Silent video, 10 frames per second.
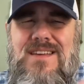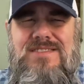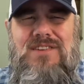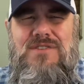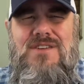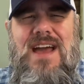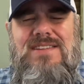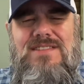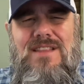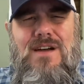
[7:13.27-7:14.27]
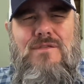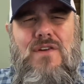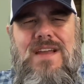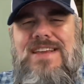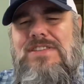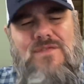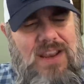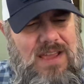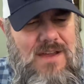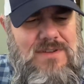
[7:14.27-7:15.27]
So you guys look for his
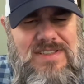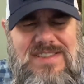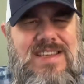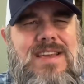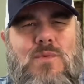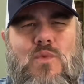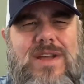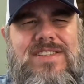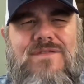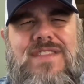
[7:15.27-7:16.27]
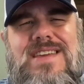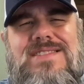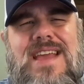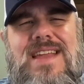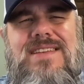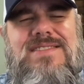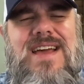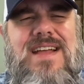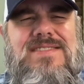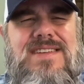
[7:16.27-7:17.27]
video and see which of these he
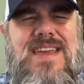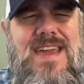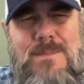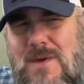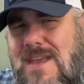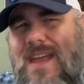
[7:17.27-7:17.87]
decides to keep